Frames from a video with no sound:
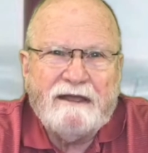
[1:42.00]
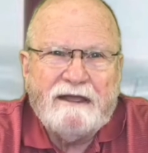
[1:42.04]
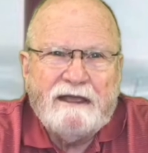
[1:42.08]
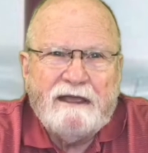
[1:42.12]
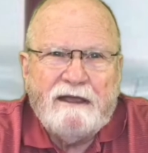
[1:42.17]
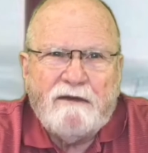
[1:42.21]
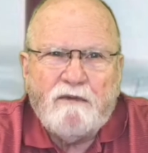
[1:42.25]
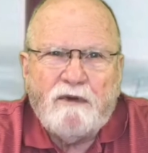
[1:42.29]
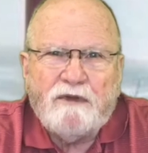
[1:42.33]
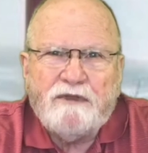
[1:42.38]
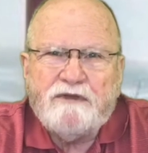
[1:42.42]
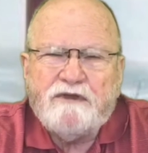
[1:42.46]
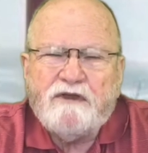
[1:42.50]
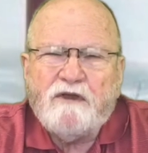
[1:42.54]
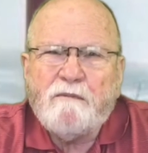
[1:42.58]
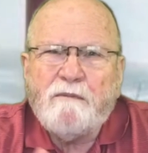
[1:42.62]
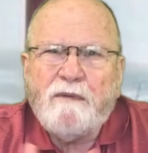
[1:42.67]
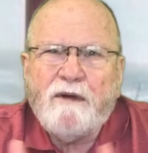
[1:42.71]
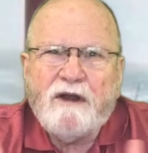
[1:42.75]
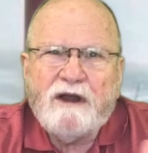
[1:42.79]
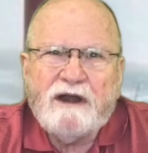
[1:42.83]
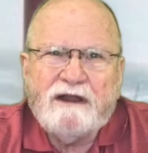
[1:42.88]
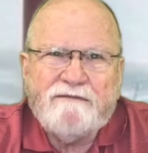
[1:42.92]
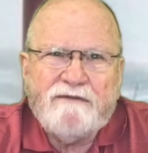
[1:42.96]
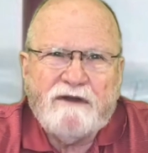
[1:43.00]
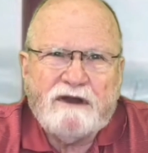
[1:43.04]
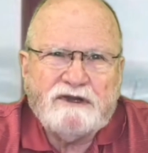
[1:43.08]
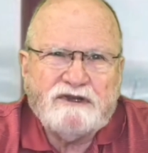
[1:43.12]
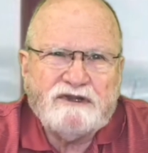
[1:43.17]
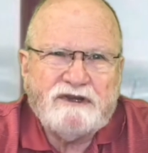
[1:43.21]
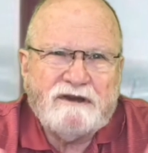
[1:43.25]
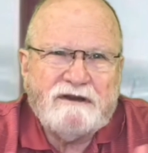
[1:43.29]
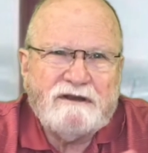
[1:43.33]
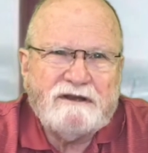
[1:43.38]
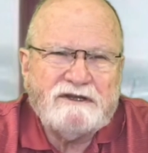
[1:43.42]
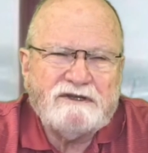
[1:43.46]
whether you're part of our
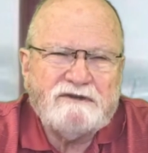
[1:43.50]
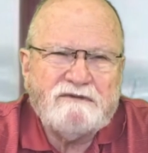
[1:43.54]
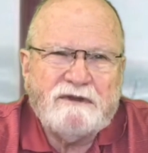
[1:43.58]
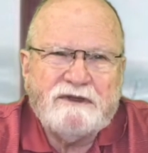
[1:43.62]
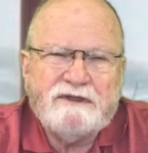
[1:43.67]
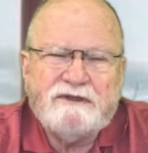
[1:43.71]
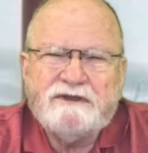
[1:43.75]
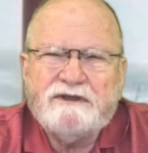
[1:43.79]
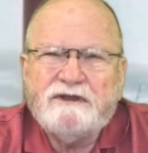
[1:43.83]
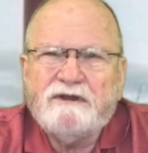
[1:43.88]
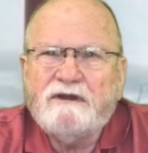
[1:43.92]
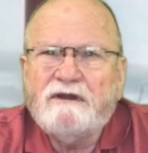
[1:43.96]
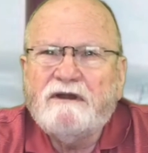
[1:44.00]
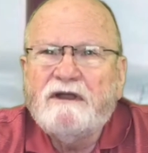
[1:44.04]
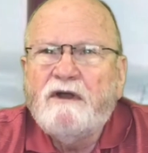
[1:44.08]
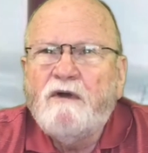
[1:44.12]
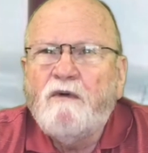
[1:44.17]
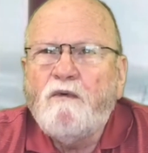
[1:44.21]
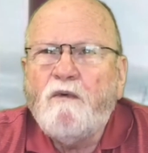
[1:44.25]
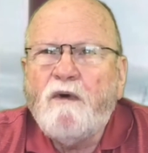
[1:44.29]
church, whether you're